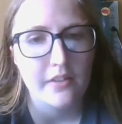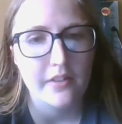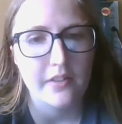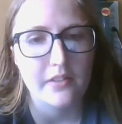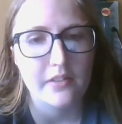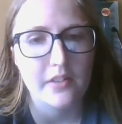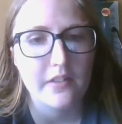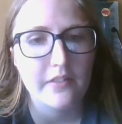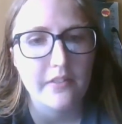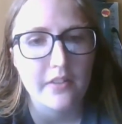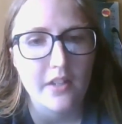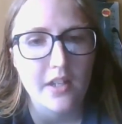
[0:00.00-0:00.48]

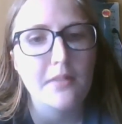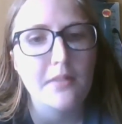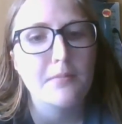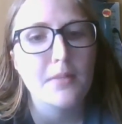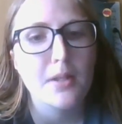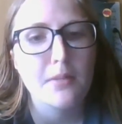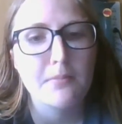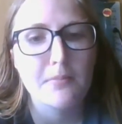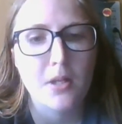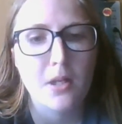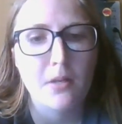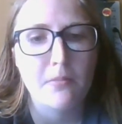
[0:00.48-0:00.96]
at the time
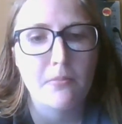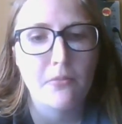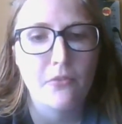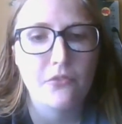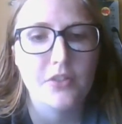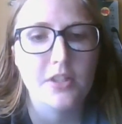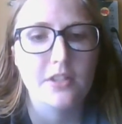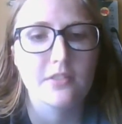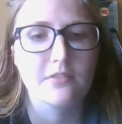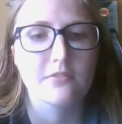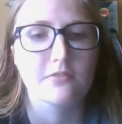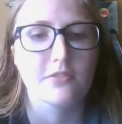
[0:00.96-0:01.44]
my mom's
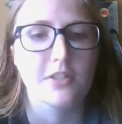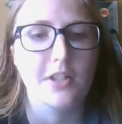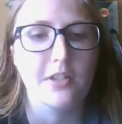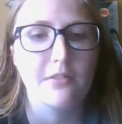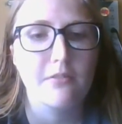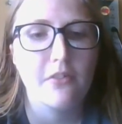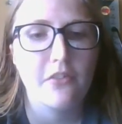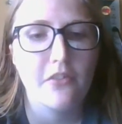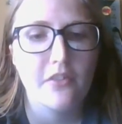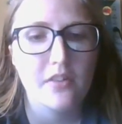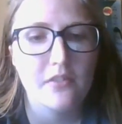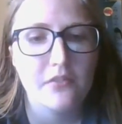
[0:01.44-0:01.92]
friend Ray
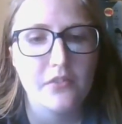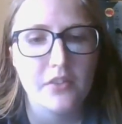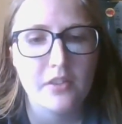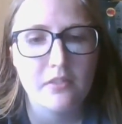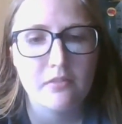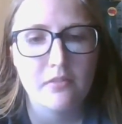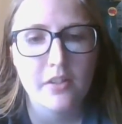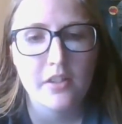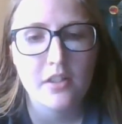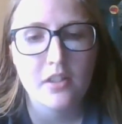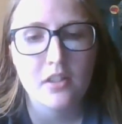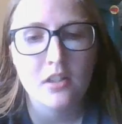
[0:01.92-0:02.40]
was
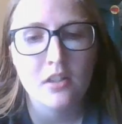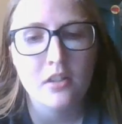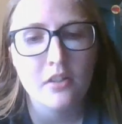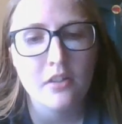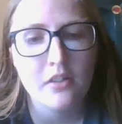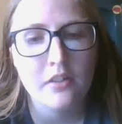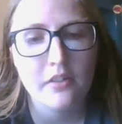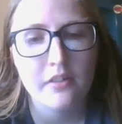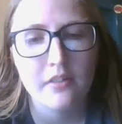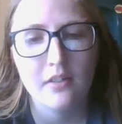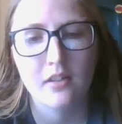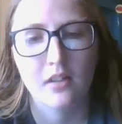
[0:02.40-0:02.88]
living with her,
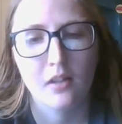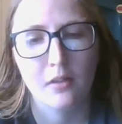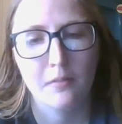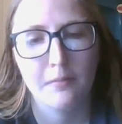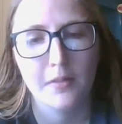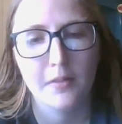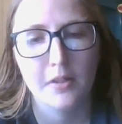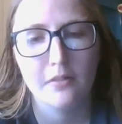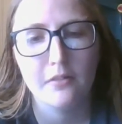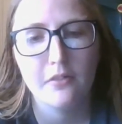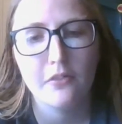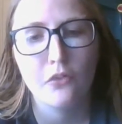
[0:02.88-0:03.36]

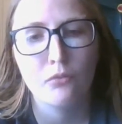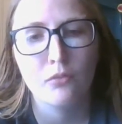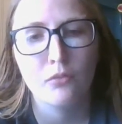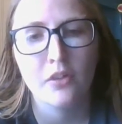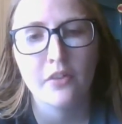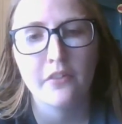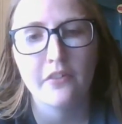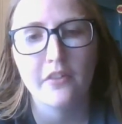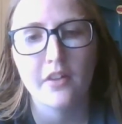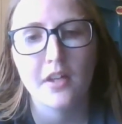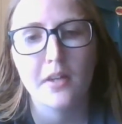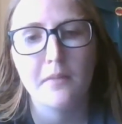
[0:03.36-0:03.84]
there was
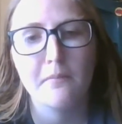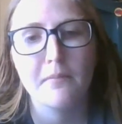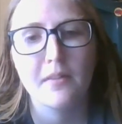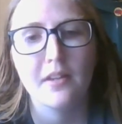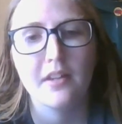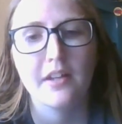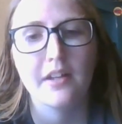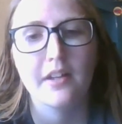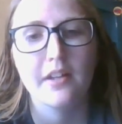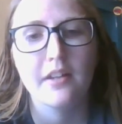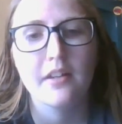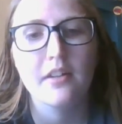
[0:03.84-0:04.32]
one time
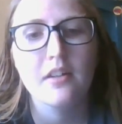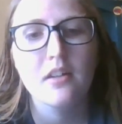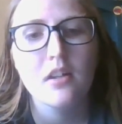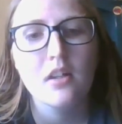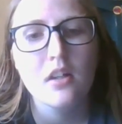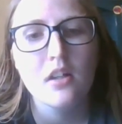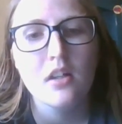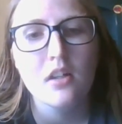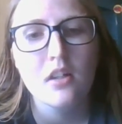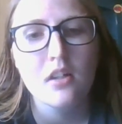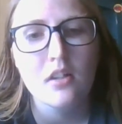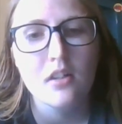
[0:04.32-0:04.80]
that
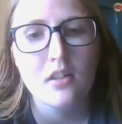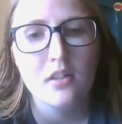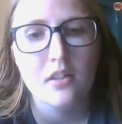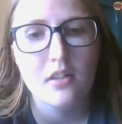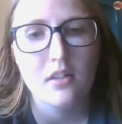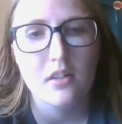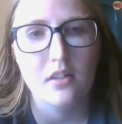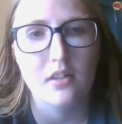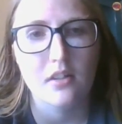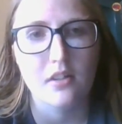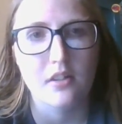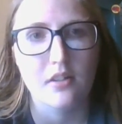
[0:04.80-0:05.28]

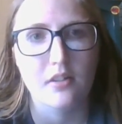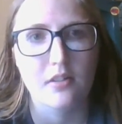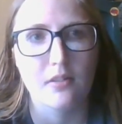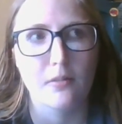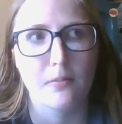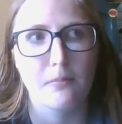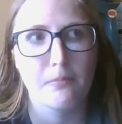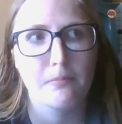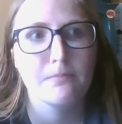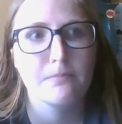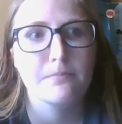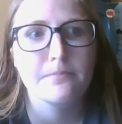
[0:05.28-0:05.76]

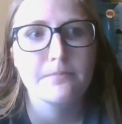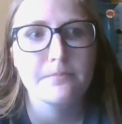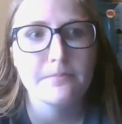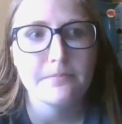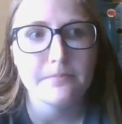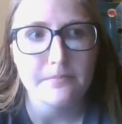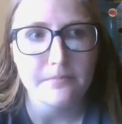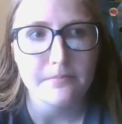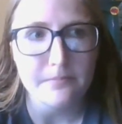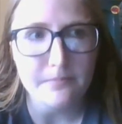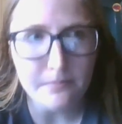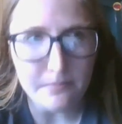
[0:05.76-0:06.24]
um
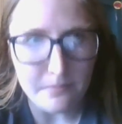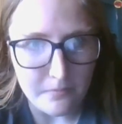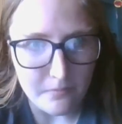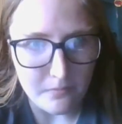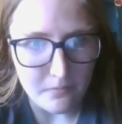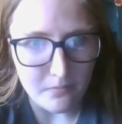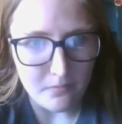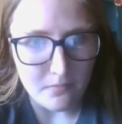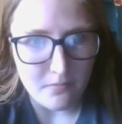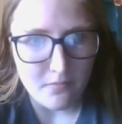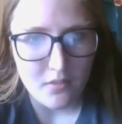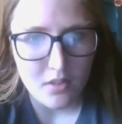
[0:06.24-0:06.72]

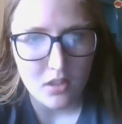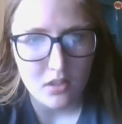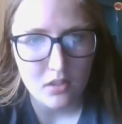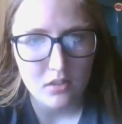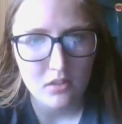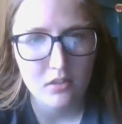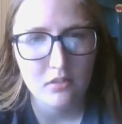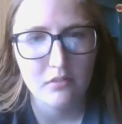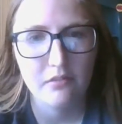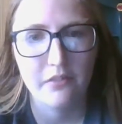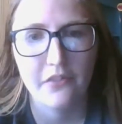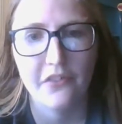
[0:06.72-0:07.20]

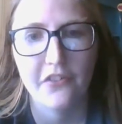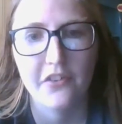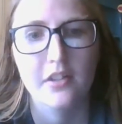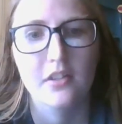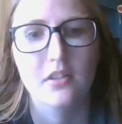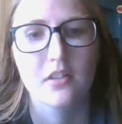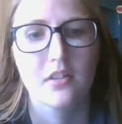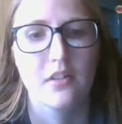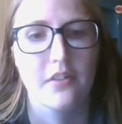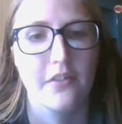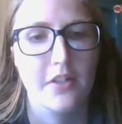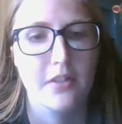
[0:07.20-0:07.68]
what's it
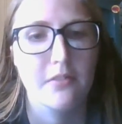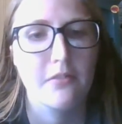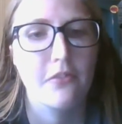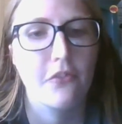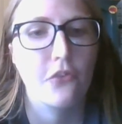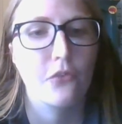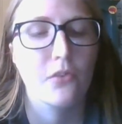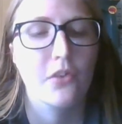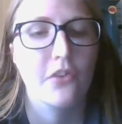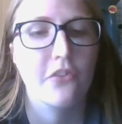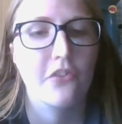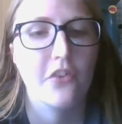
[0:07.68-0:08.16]
called? There
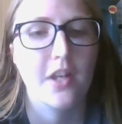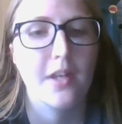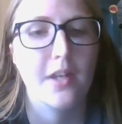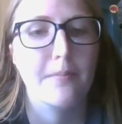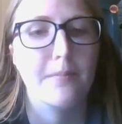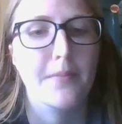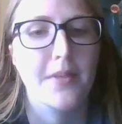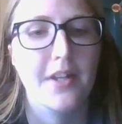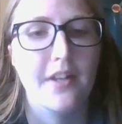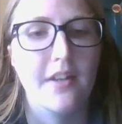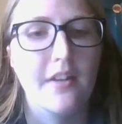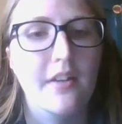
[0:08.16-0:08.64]
was one
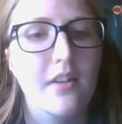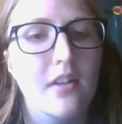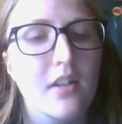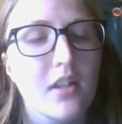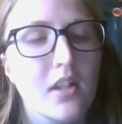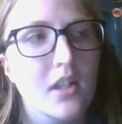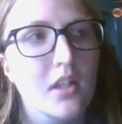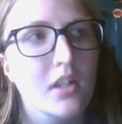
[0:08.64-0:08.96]
time that